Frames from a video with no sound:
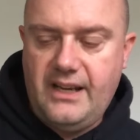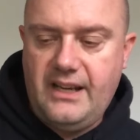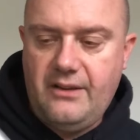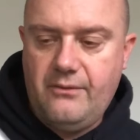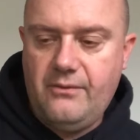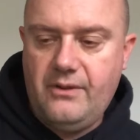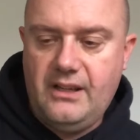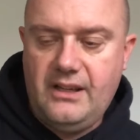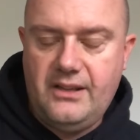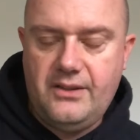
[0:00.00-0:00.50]

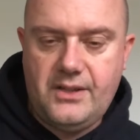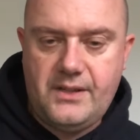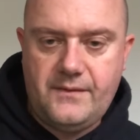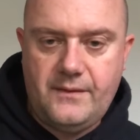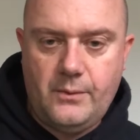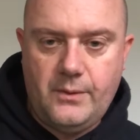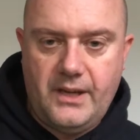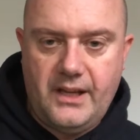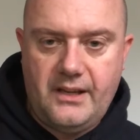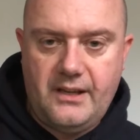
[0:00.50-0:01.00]
really useful
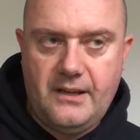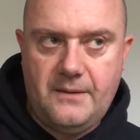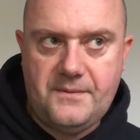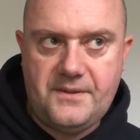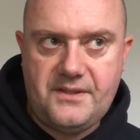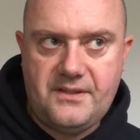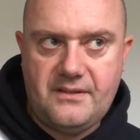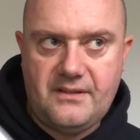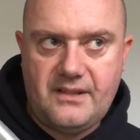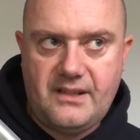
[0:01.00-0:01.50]
when it comes
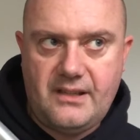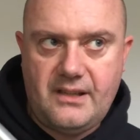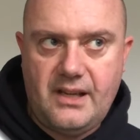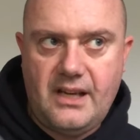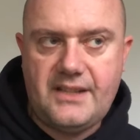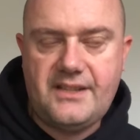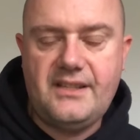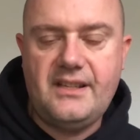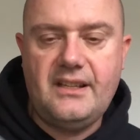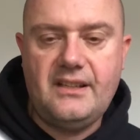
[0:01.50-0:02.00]
to
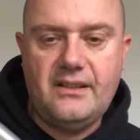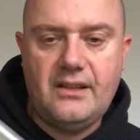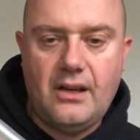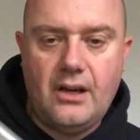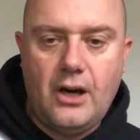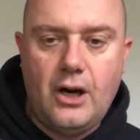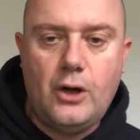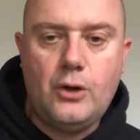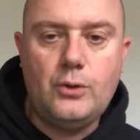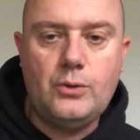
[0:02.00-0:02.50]
cutting the
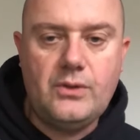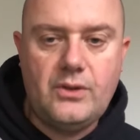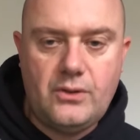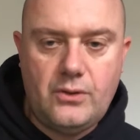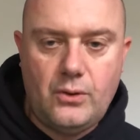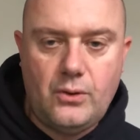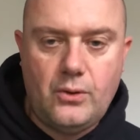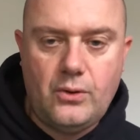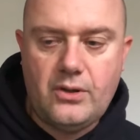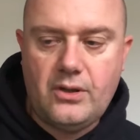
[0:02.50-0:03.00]
old
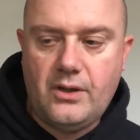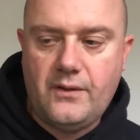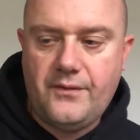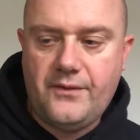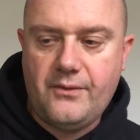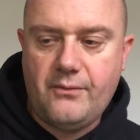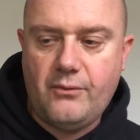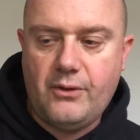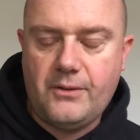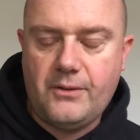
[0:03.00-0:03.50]
cork off the rod